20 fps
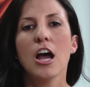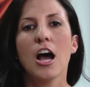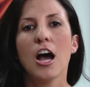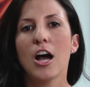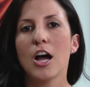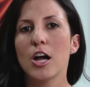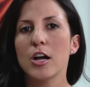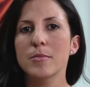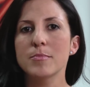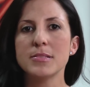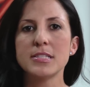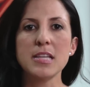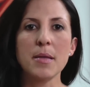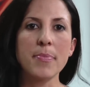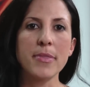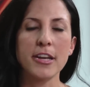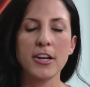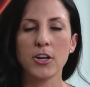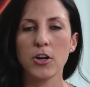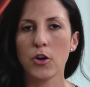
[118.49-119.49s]
um,
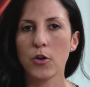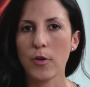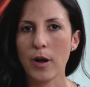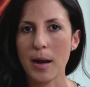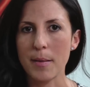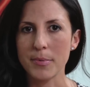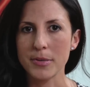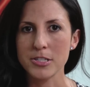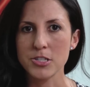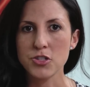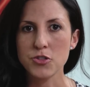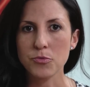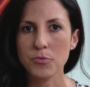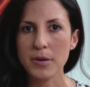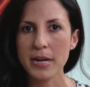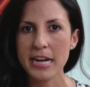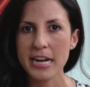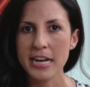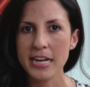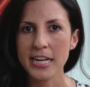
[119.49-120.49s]
something to go grab a
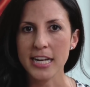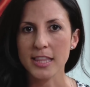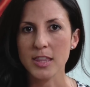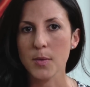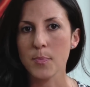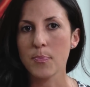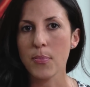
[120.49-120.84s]
drink at the